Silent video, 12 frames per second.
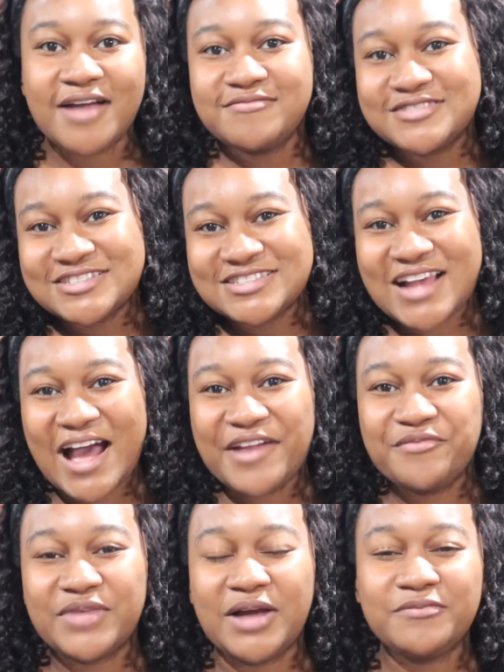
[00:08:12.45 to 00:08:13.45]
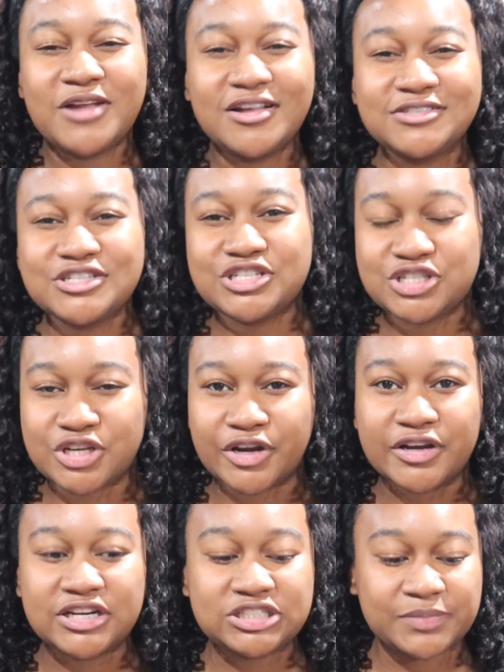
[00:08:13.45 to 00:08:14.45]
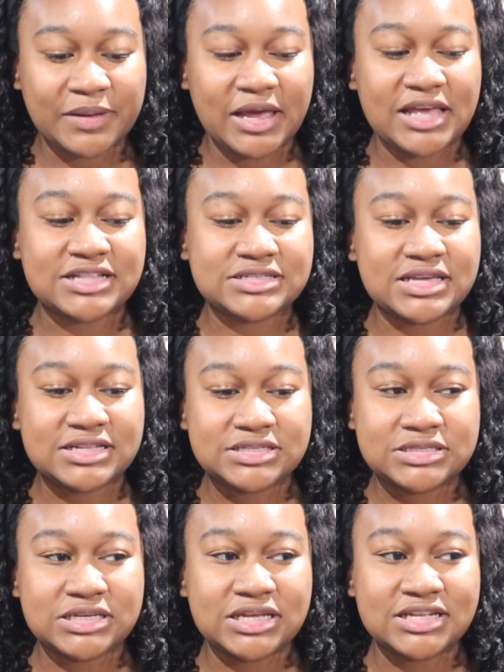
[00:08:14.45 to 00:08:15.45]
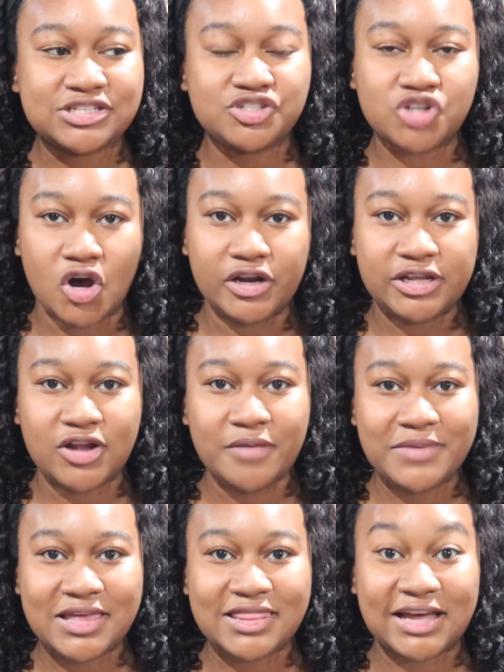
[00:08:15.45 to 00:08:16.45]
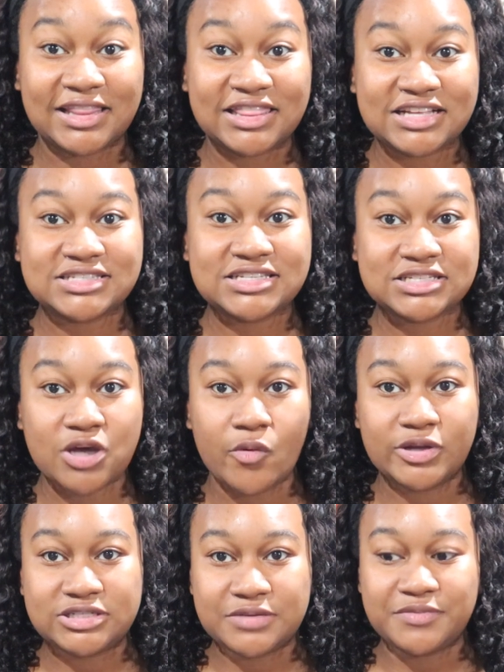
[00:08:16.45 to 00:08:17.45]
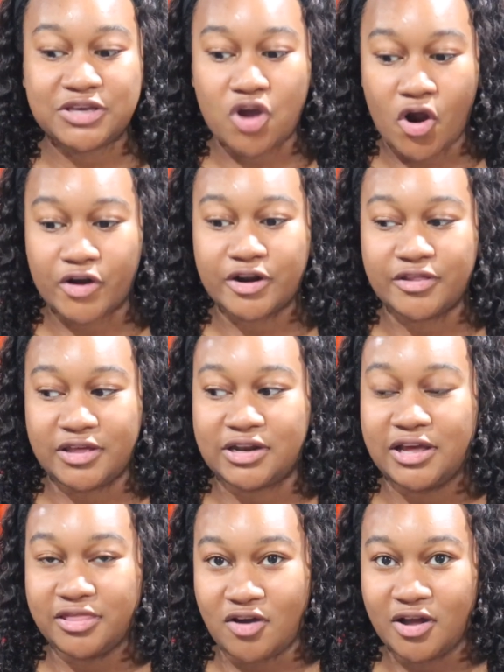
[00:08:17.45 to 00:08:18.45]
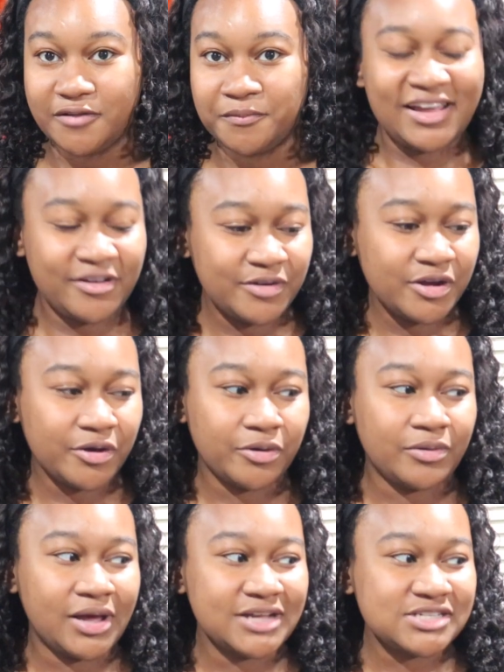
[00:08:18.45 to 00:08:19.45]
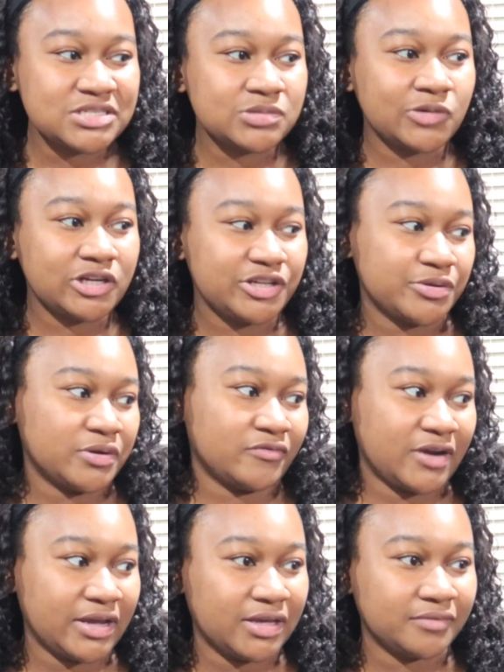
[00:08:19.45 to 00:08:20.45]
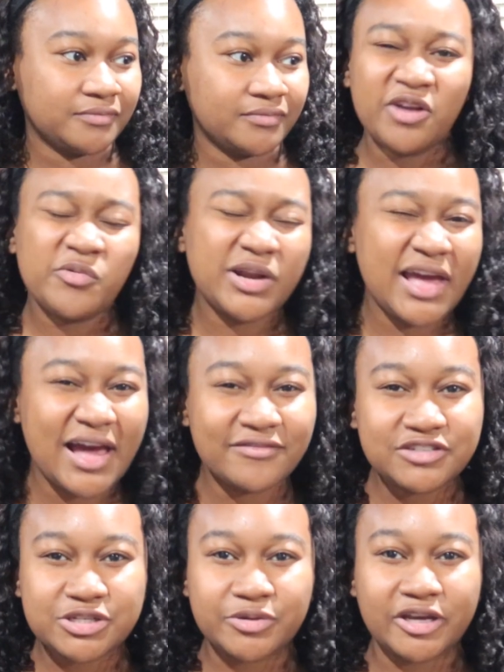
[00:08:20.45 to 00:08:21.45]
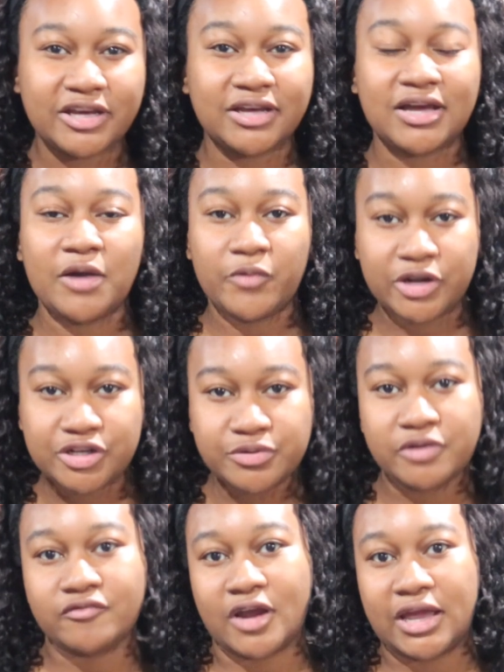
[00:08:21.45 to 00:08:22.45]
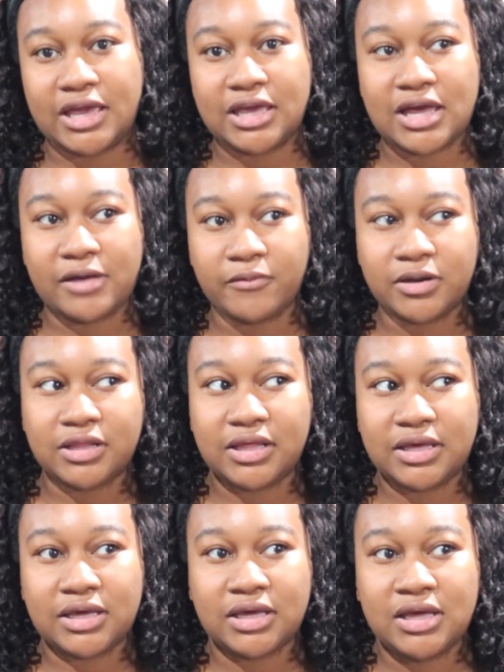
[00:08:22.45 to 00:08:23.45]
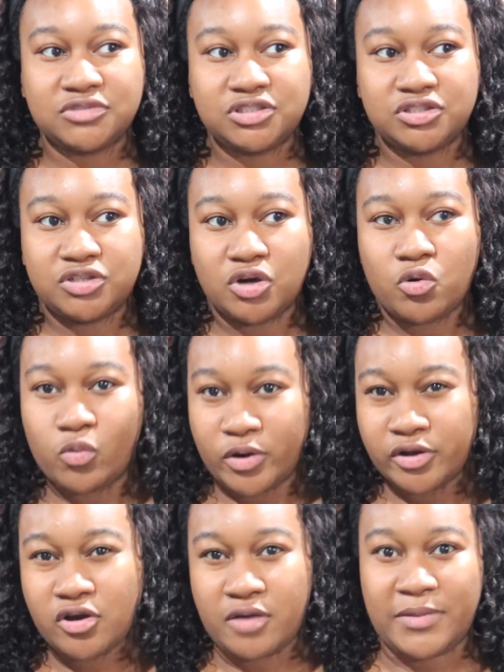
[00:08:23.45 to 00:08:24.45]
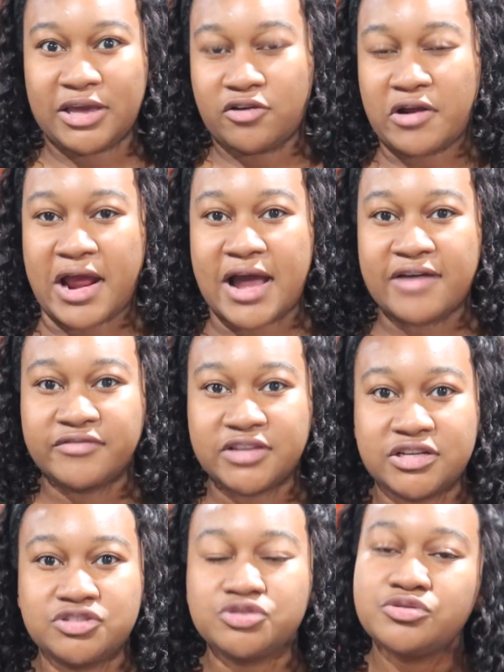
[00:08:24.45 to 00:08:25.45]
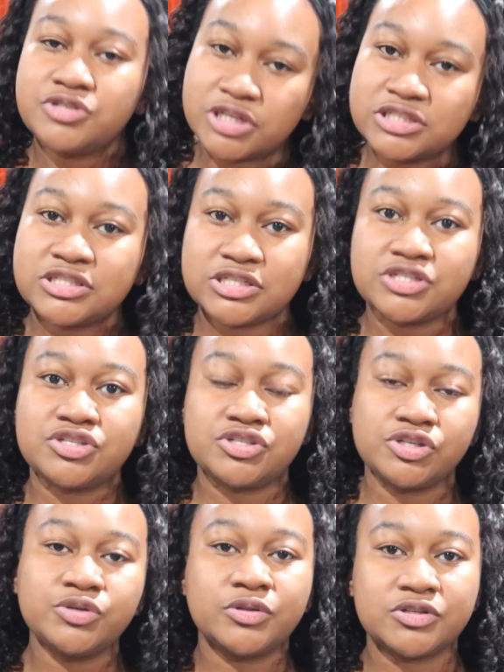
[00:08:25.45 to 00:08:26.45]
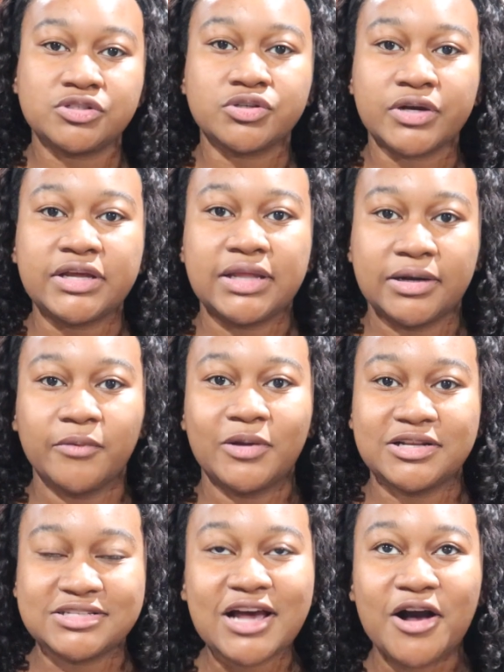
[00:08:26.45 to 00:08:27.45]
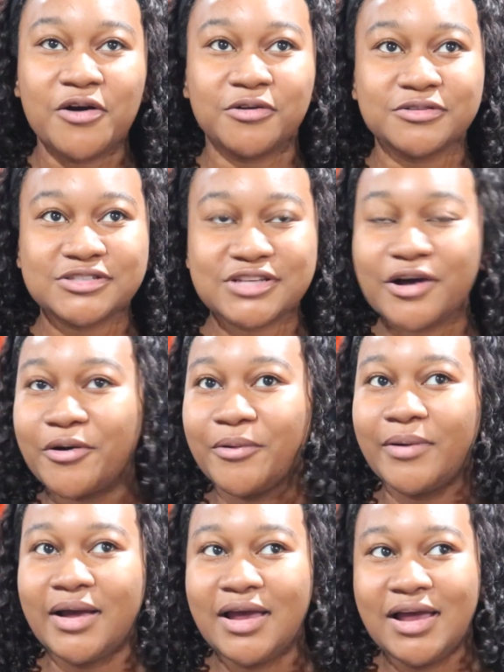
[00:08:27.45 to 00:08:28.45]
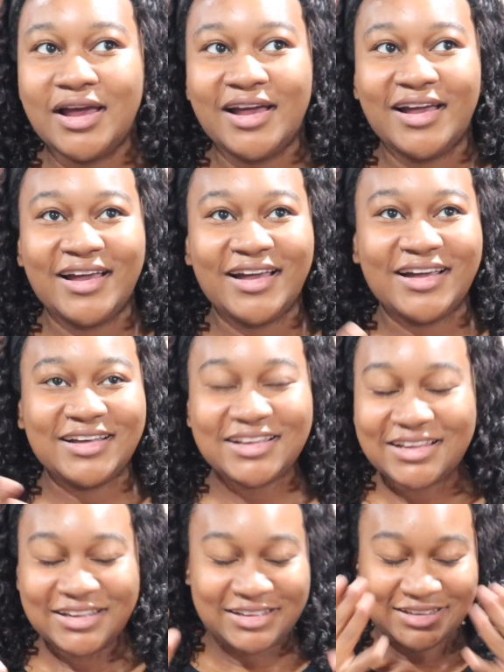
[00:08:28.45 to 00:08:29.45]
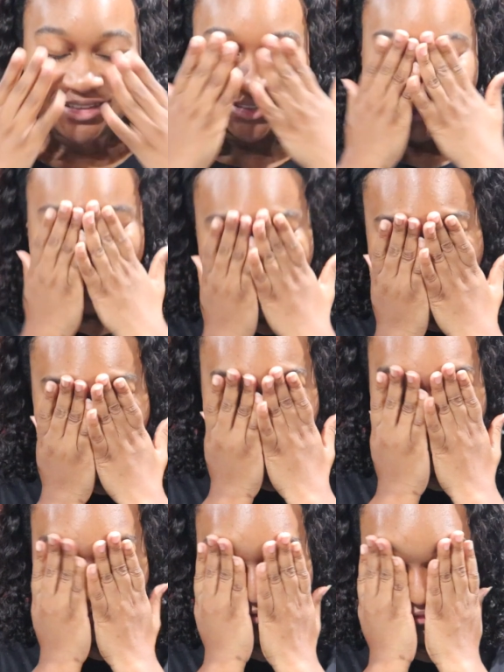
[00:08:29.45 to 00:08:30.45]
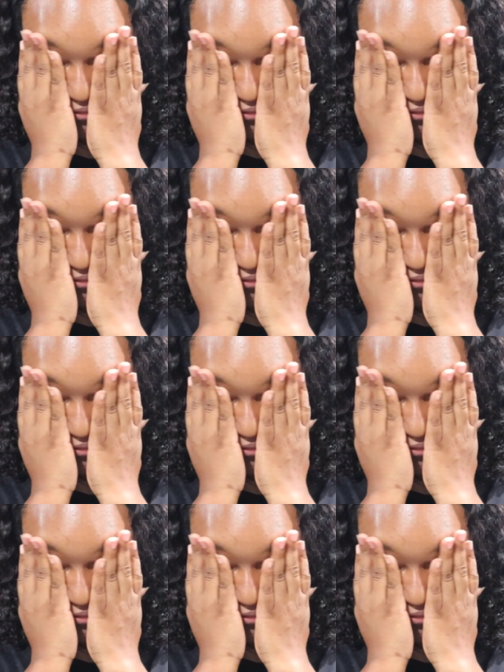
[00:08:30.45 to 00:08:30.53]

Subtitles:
I'm not discouraged, but it's dawning on me that this is going to be harder than I thought. I don't know, I just want to do it right. I don't want to half do it. I want to do it right. I want to, like, you know, work on my craft and do justice to the story that I want to tell. So I don't know.